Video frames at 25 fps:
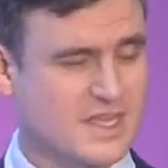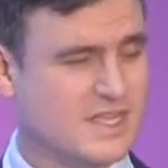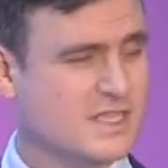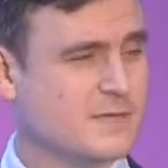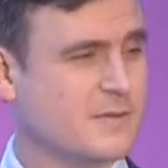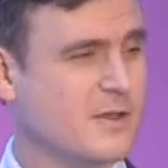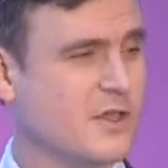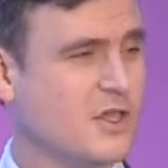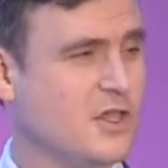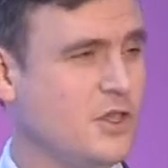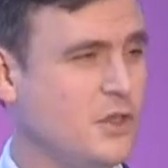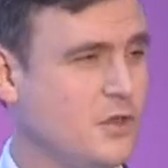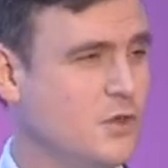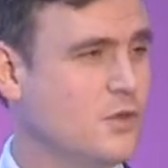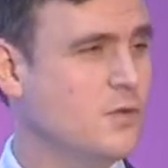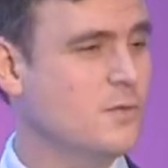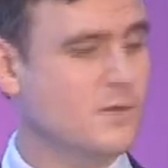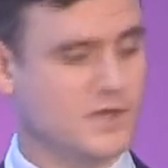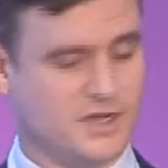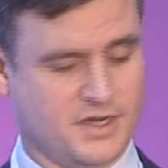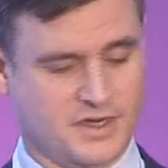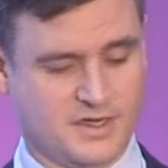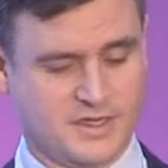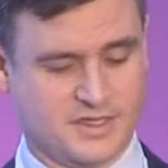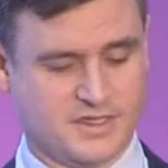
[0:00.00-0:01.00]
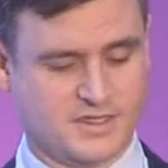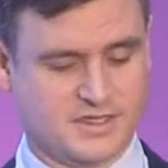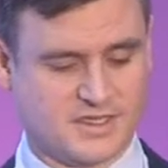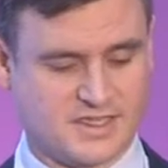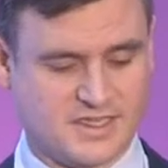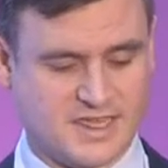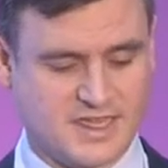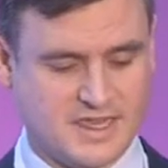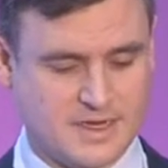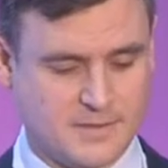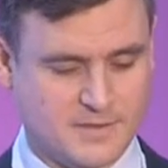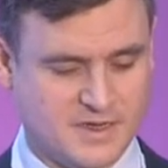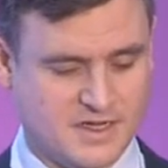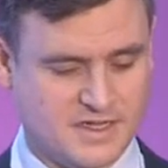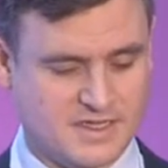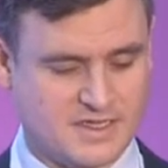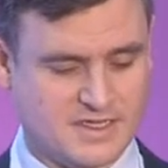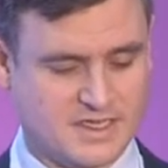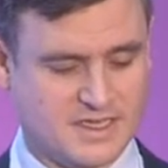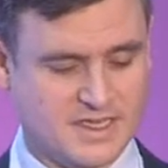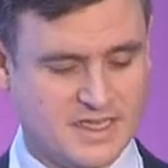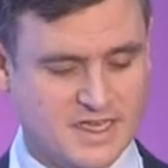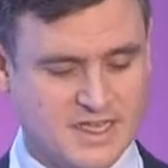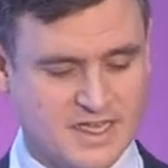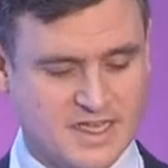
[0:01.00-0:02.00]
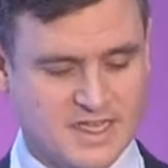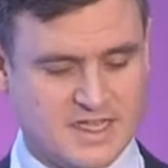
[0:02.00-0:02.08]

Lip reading: It's about human sustainability.